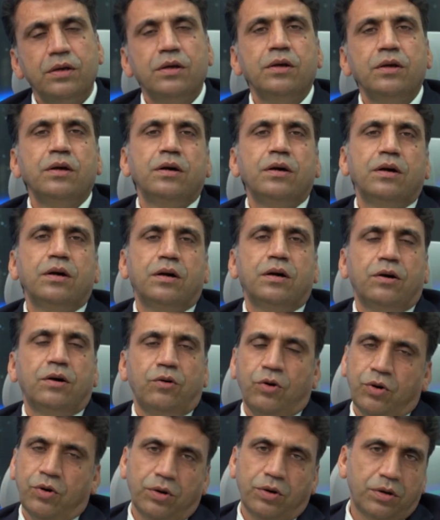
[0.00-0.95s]

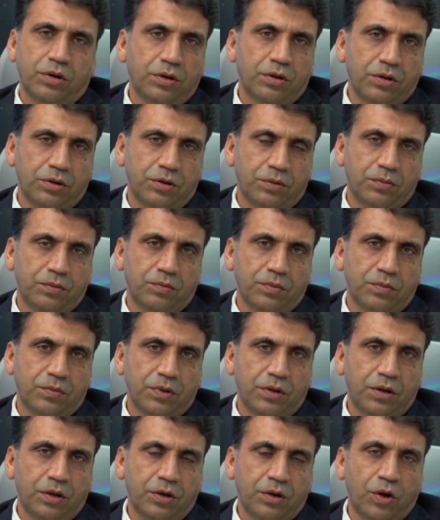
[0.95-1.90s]
or
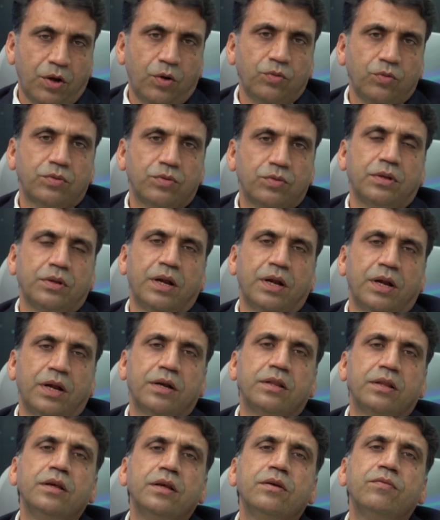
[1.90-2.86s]
announce that
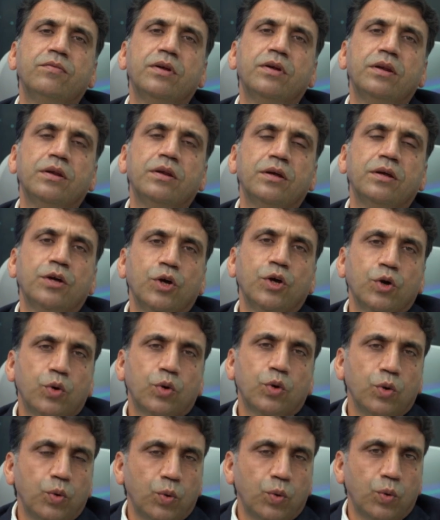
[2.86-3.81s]
they will
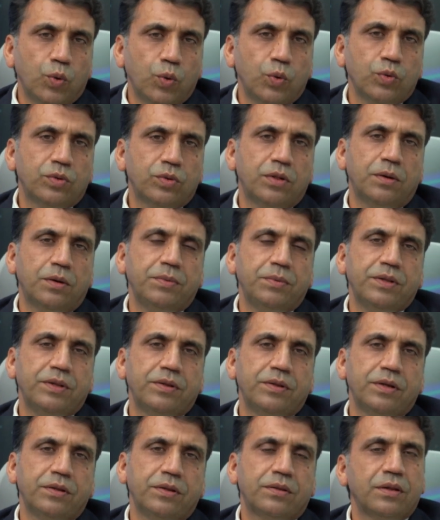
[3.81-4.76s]
close the
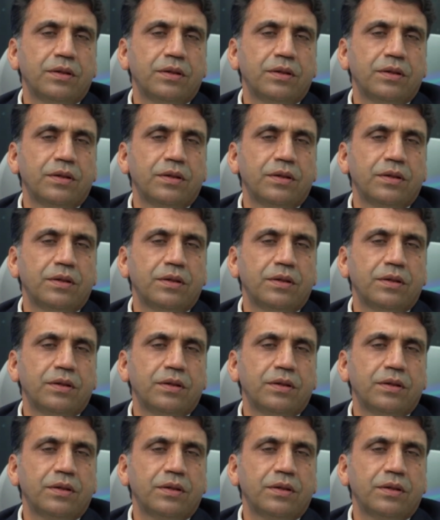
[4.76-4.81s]
business,